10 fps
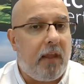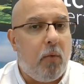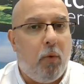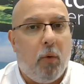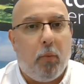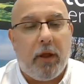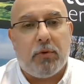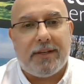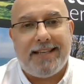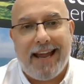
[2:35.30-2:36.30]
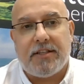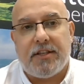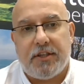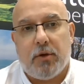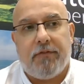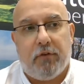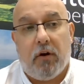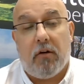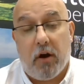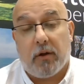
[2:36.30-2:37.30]
What we would tend to do for
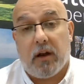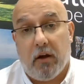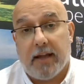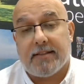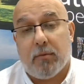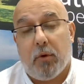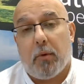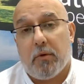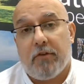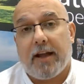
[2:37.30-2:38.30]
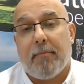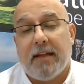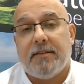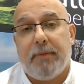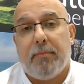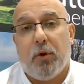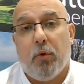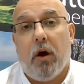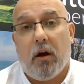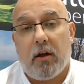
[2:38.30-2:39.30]
our own clients, and what we would recommend to people who
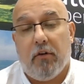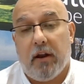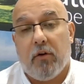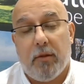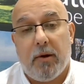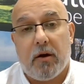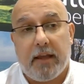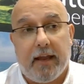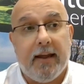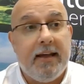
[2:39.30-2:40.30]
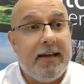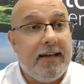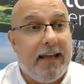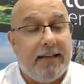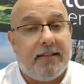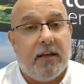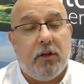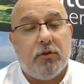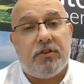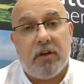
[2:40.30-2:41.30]
are currently on the market, is that
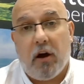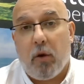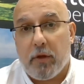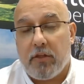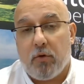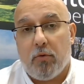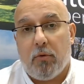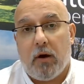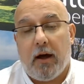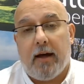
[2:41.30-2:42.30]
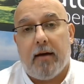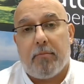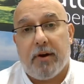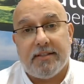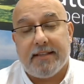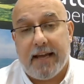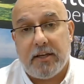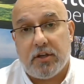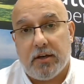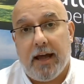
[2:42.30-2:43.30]
you start with your
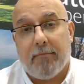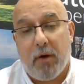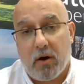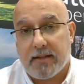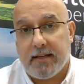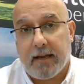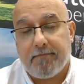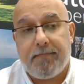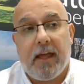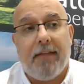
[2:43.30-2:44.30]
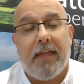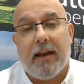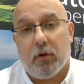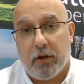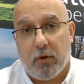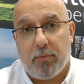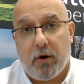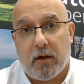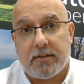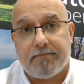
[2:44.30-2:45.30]
presentation and marketing, and then look at your
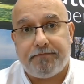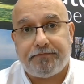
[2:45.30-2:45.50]
price.